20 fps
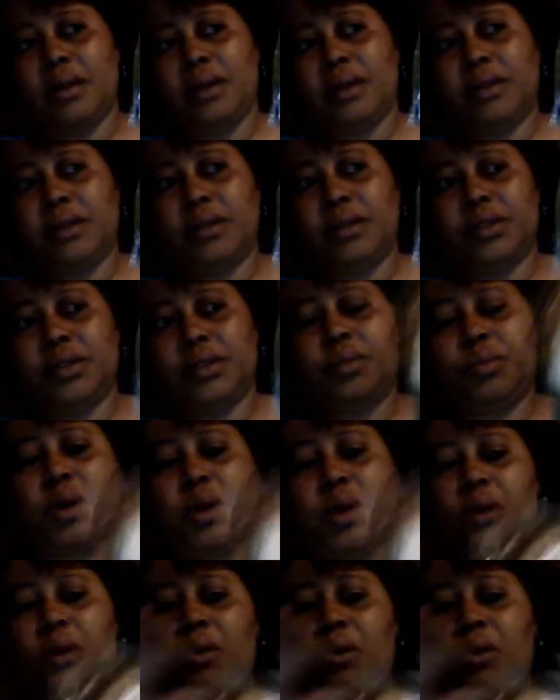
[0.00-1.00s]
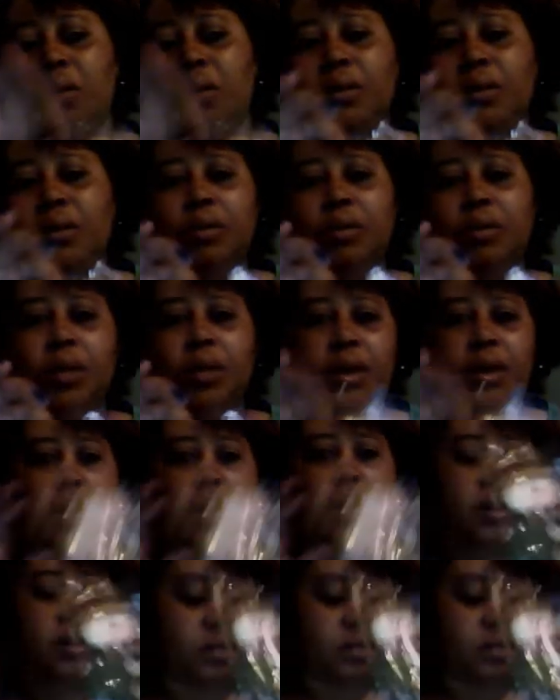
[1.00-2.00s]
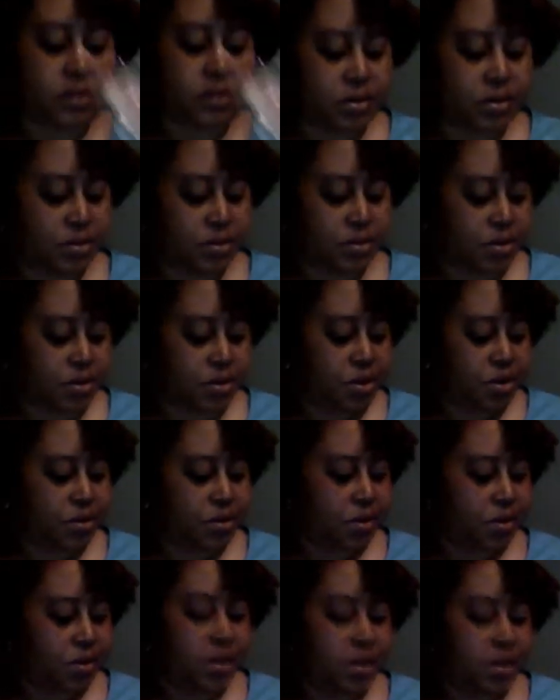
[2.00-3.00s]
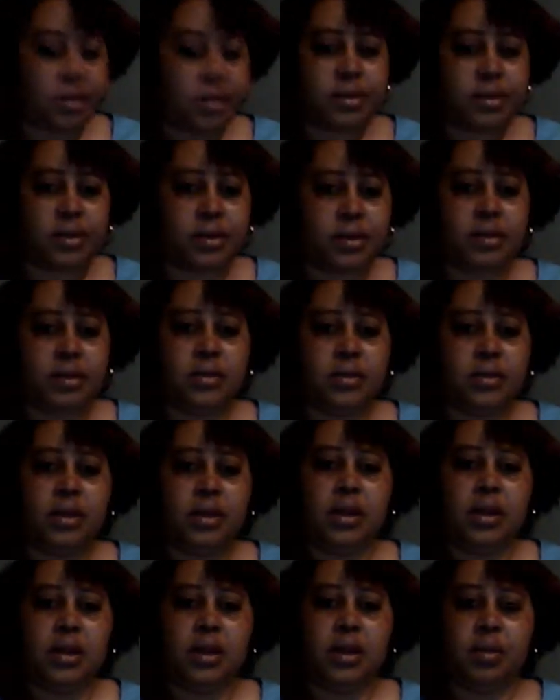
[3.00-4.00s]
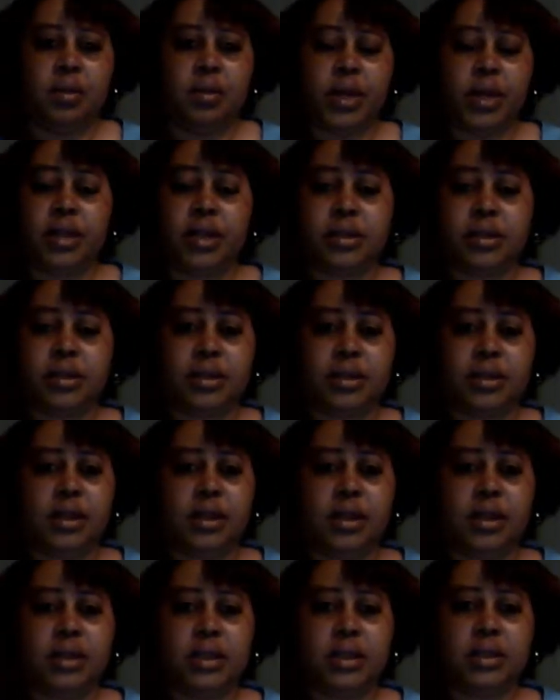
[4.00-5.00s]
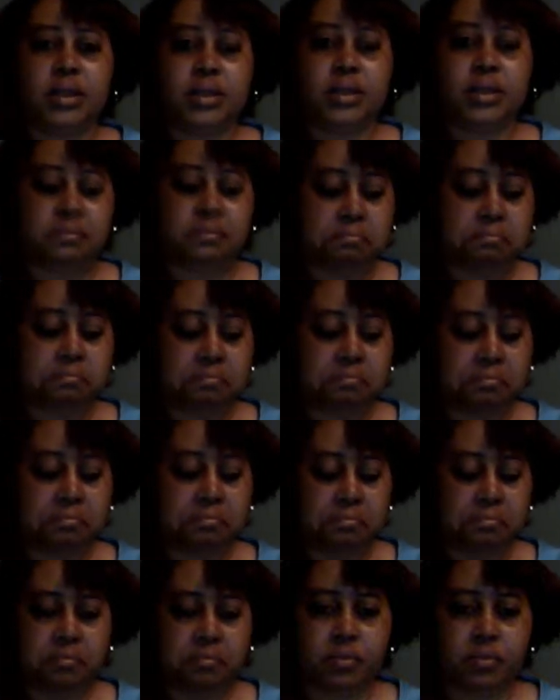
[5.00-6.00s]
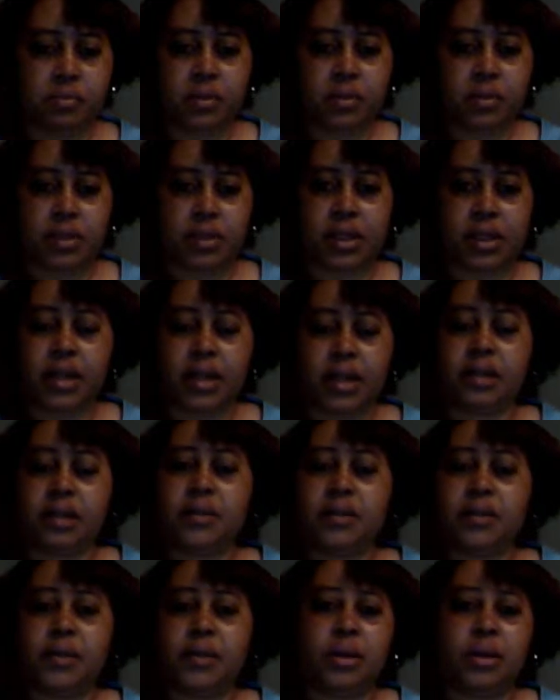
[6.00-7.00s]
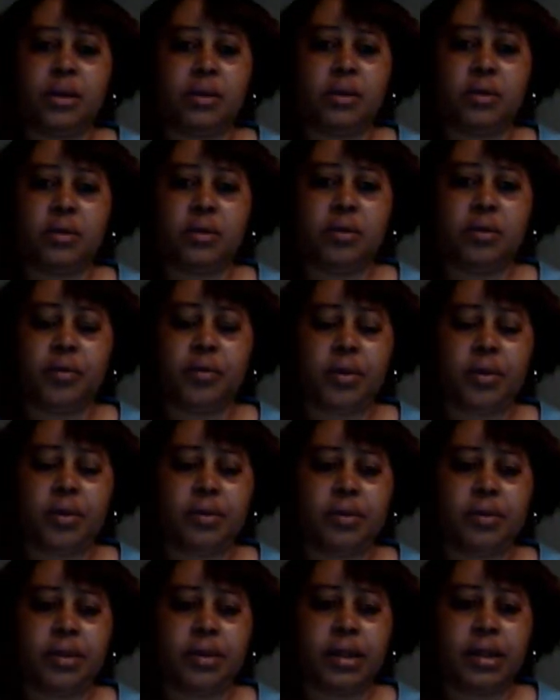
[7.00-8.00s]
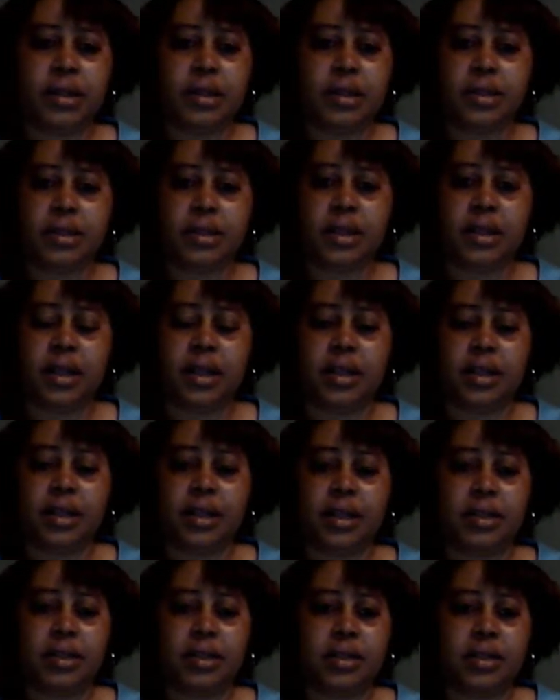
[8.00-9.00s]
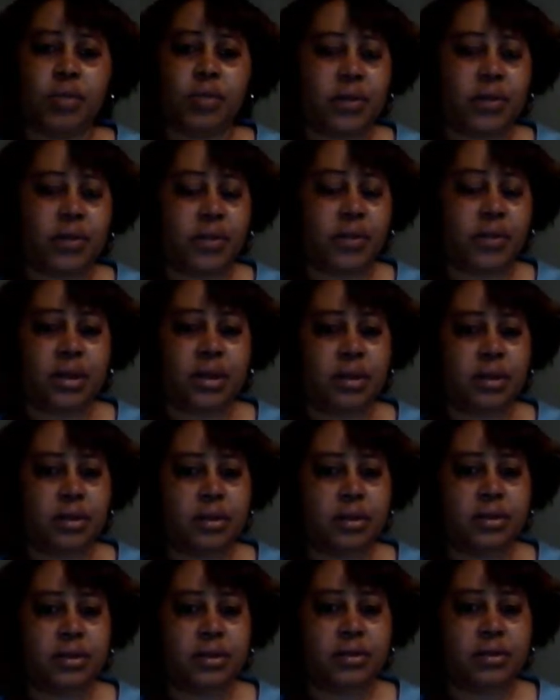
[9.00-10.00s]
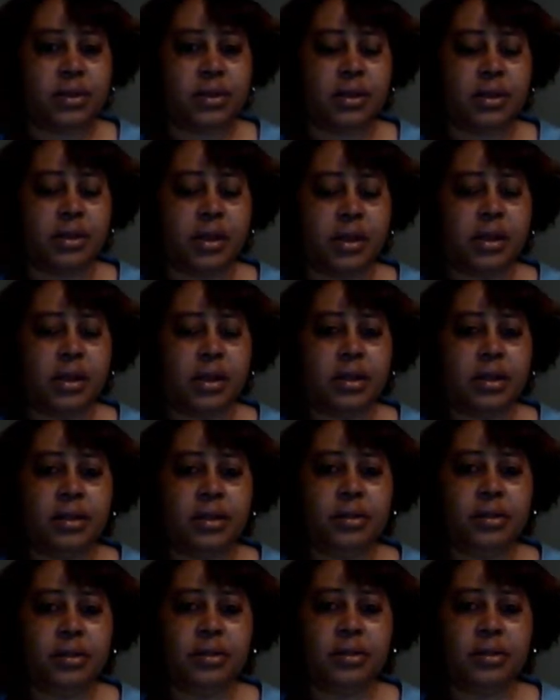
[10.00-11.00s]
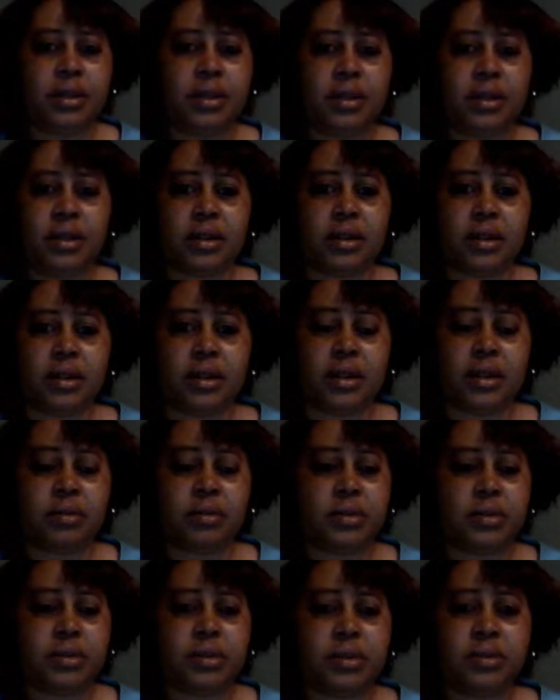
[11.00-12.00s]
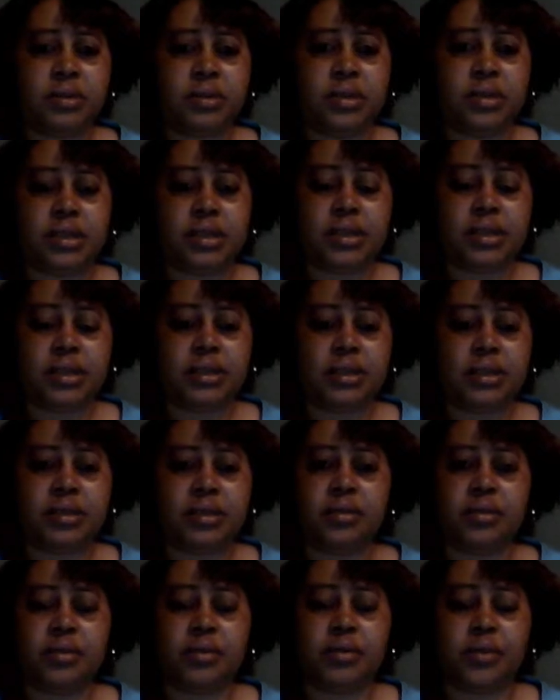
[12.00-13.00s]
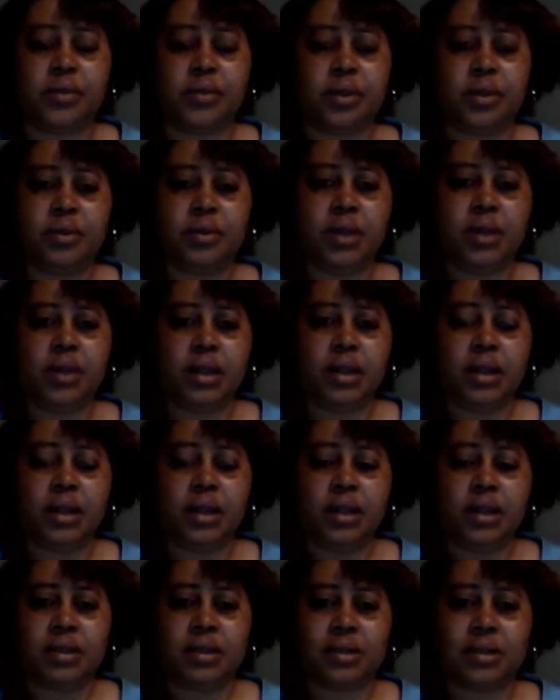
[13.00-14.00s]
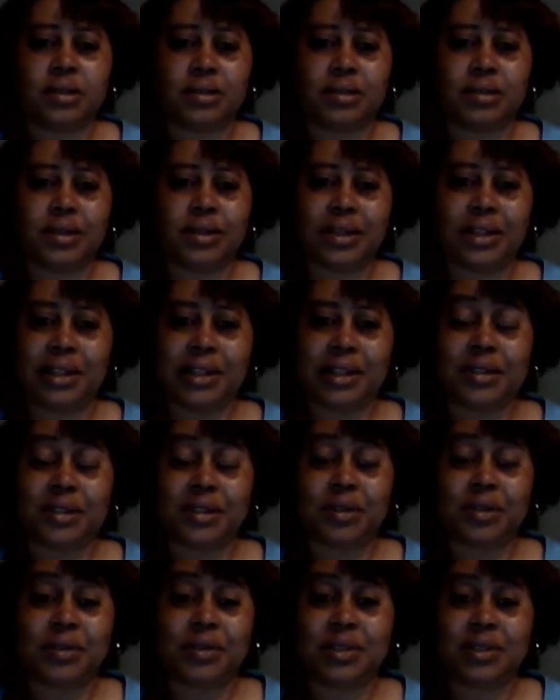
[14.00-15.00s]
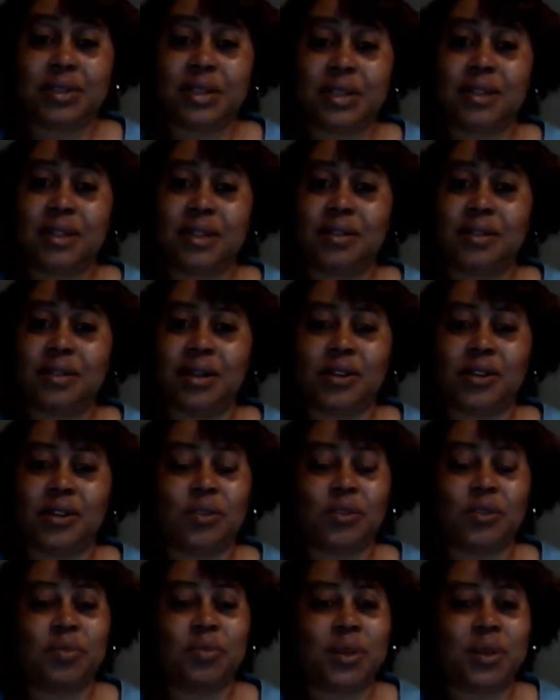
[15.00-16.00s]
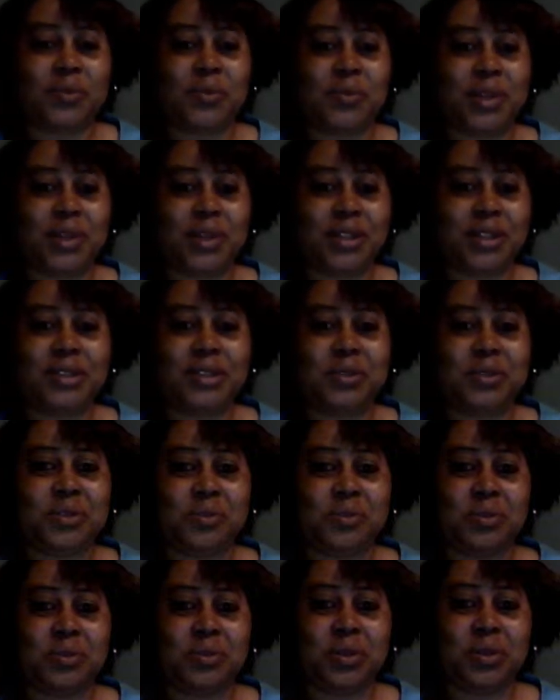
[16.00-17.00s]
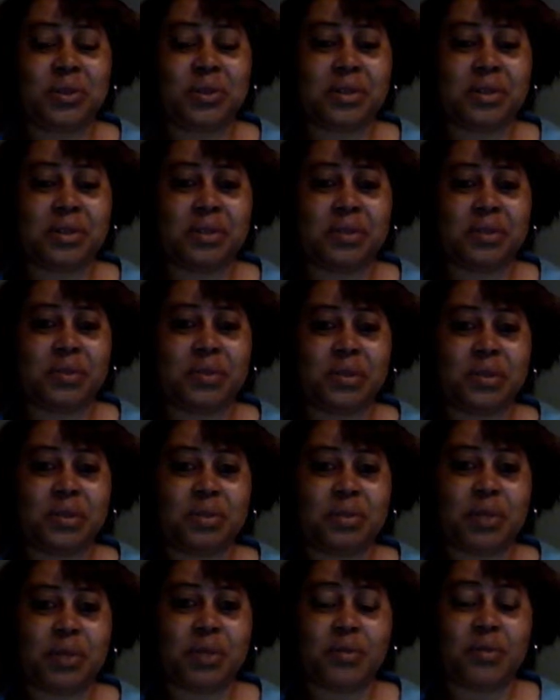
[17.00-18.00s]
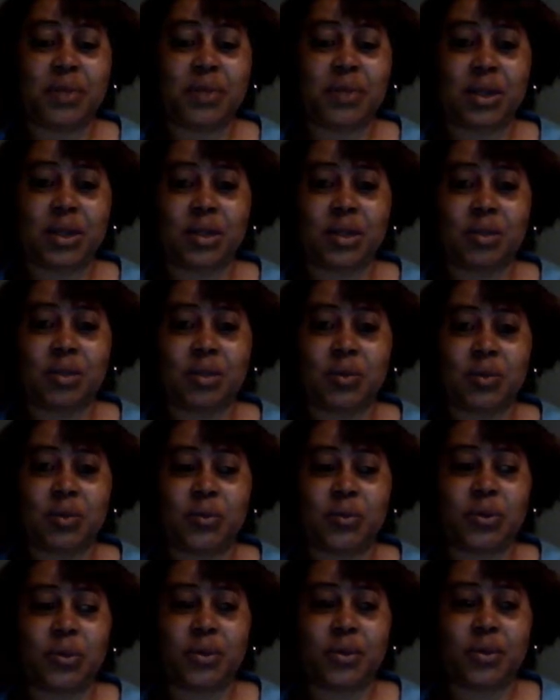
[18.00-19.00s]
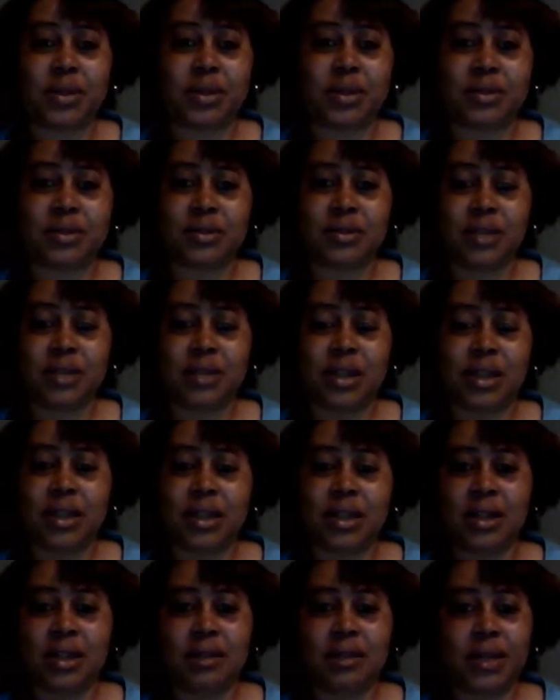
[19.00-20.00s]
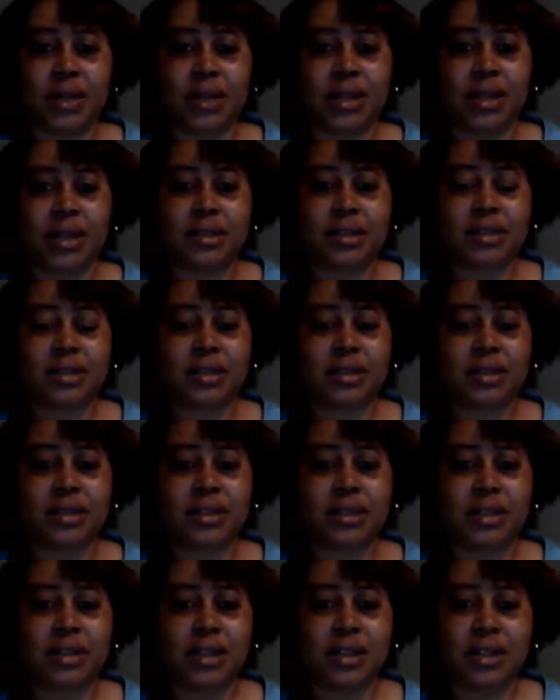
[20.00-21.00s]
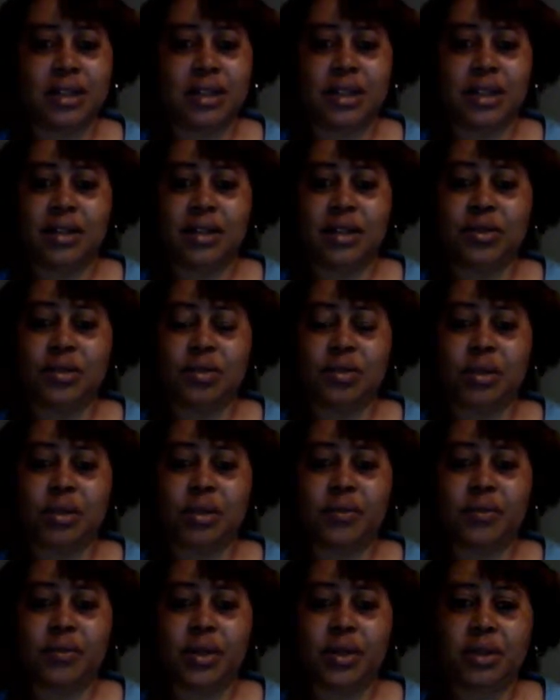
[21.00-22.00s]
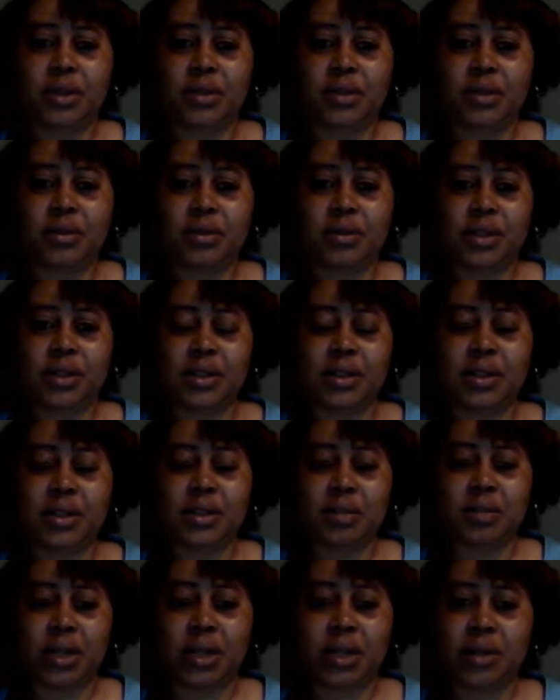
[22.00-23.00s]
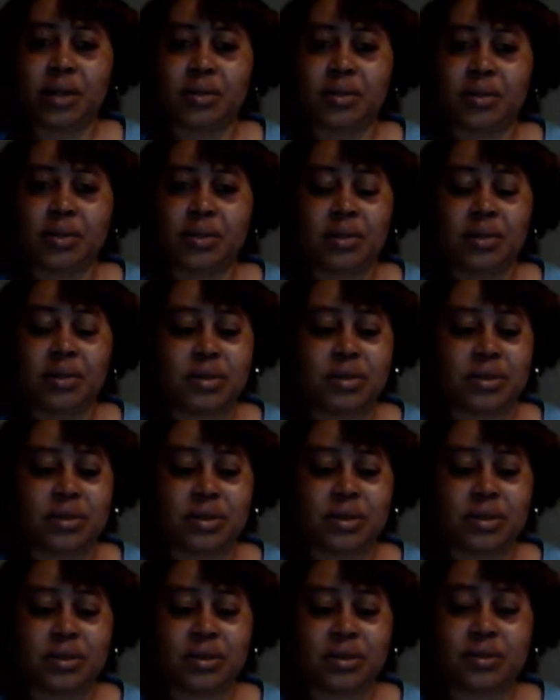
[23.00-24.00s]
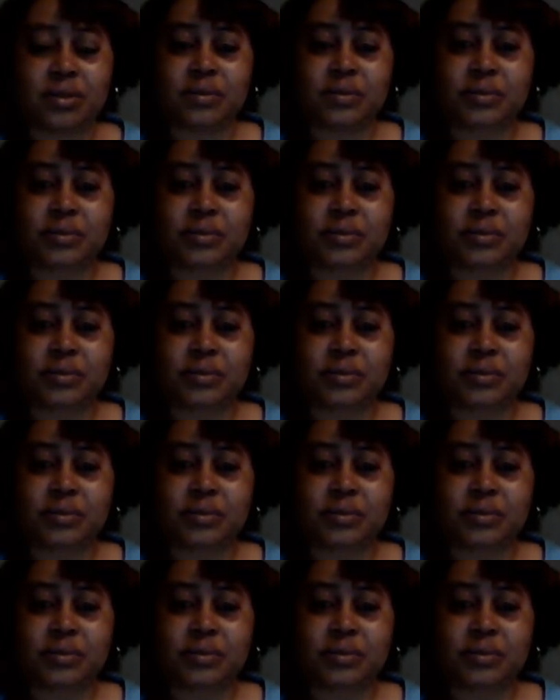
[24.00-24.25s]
little small ornament that goes on your tree so basically um, sign up for those review sites that I list in my videos and you'll get an opportunity to review so as you can see I'm on my way to work I'm doing my video before this so I'm actually doing my video and then I'm out the door so